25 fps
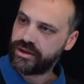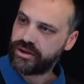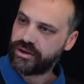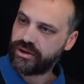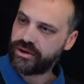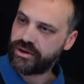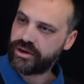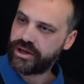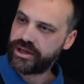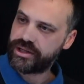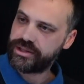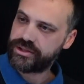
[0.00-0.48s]

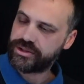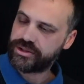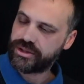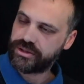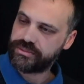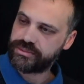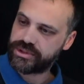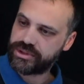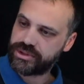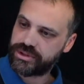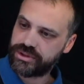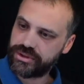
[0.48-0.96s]
I
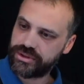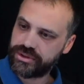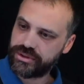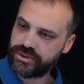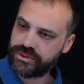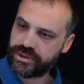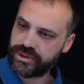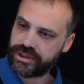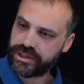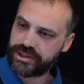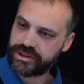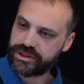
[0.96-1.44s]
times
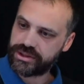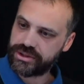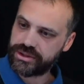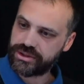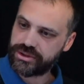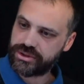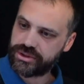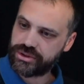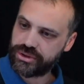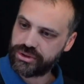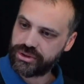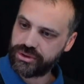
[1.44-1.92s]
two is
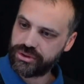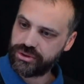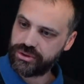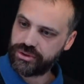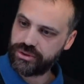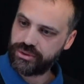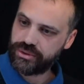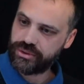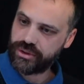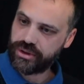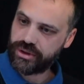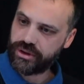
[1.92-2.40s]

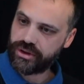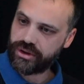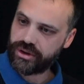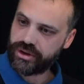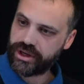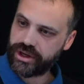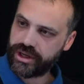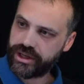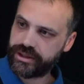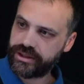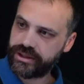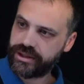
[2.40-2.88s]
two
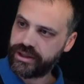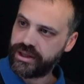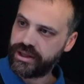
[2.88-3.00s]
i.